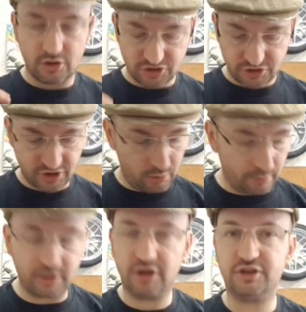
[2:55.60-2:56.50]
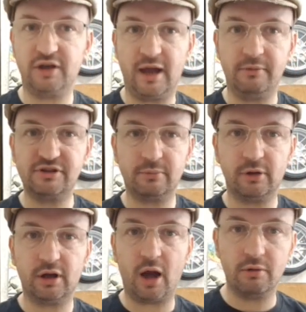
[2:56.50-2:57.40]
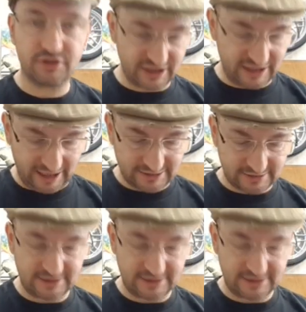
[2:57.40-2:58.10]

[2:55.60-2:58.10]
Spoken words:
So what I'm going to do now is I'm going to go and select,